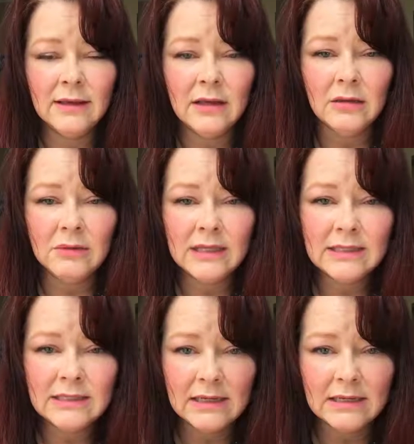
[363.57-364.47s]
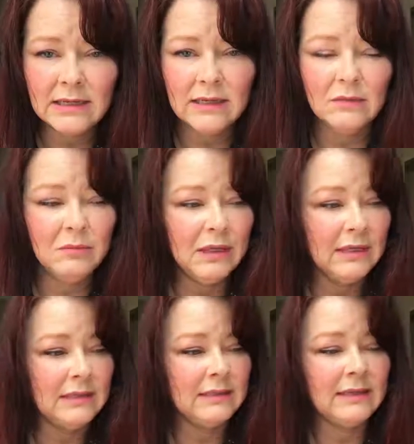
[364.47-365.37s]
that's selling it,
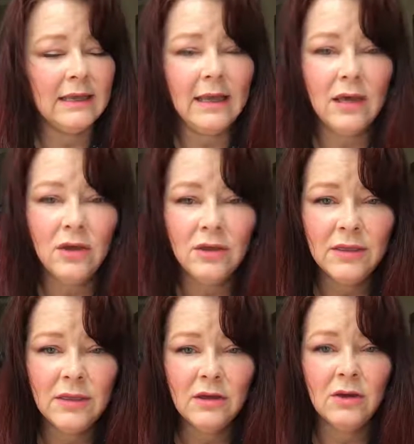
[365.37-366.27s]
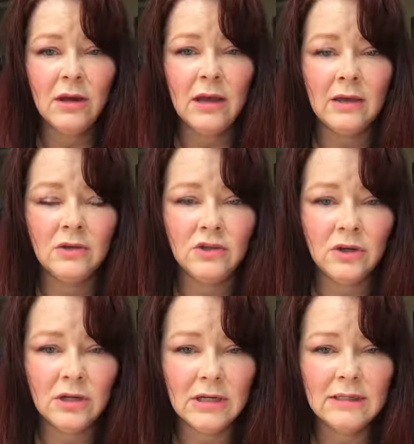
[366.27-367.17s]
because it's a healthier
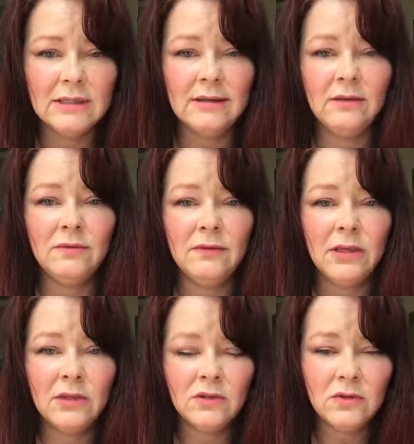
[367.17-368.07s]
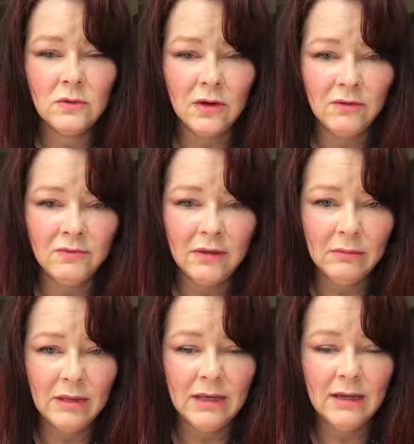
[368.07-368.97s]
alternative to our
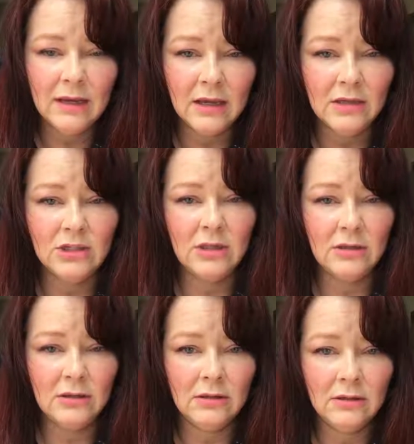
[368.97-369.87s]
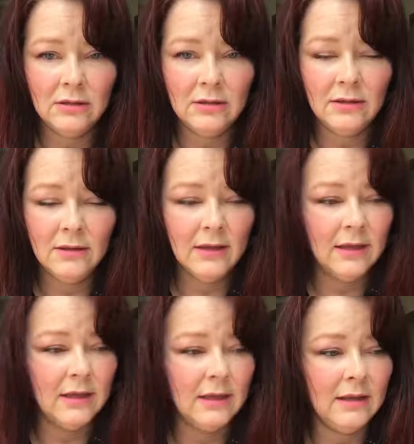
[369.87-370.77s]
feminine hygiene.
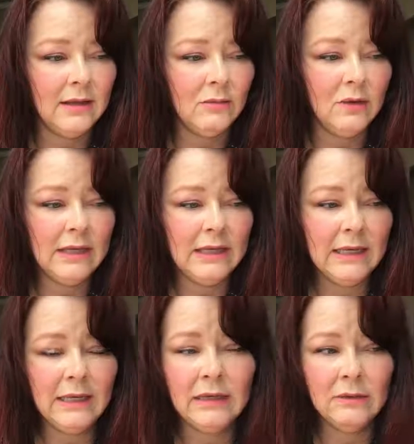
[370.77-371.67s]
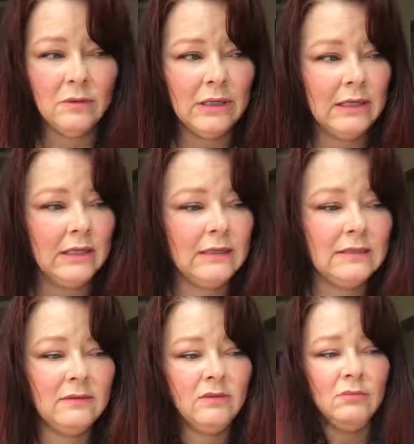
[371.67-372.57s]
And we need
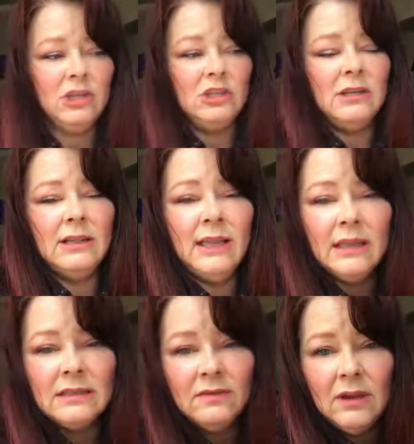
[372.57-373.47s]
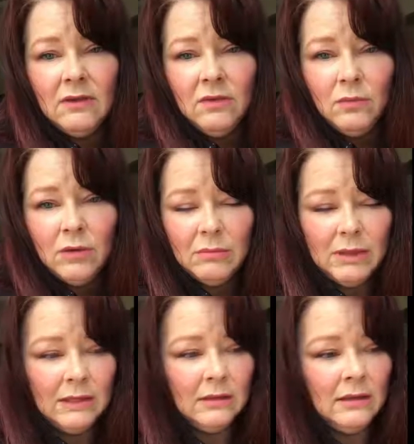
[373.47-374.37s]
this information in the hands of every
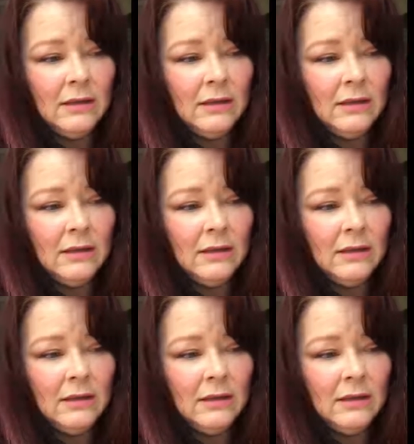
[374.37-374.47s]
woman